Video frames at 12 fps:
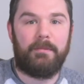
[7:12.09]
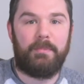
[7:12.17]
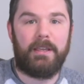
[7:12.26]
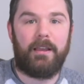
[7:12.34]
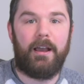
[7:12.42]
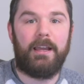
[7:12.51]

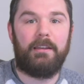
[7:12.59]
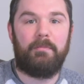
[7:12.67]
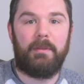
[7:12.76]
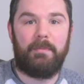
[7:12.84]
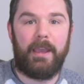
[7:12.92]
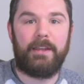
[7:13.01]
Be kind,
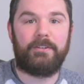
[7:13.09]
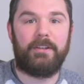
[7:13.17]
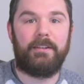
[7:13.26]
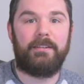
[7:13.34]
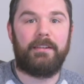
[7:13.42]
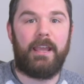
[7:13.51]
be
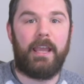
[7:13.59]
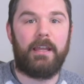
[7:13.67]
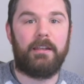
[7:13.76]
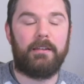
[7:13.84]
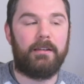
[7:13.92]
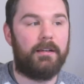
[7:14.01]
patient, and